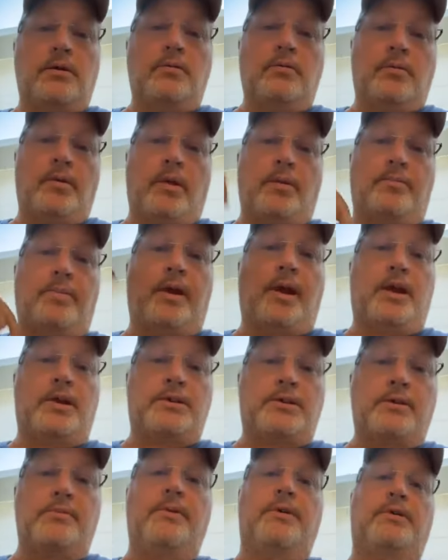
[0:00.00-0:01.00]
where they pass
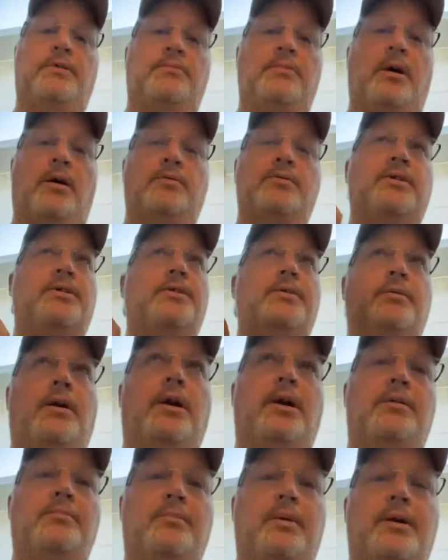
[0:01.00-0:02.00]
the victim off to new
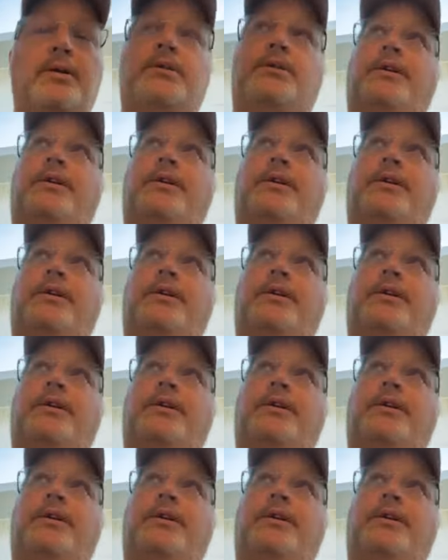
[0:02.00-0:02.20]
hive mind